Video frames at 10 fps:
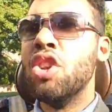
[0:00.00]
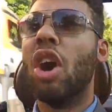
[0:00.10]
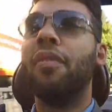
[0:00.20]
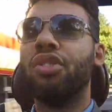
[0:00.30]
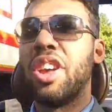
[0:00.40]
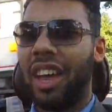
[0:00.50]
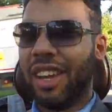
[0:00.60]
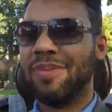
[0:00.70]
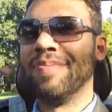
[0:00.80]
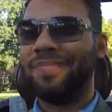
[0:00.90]

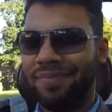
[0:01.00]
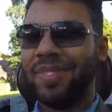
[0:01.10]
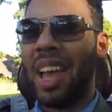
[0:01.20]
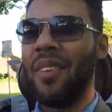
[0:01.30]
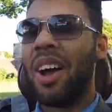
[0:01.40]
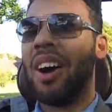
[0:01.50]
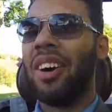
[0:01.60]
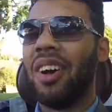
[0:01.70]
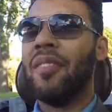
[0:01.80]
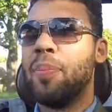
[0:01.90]
Novelty. There we are.
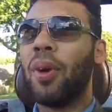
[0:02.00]
The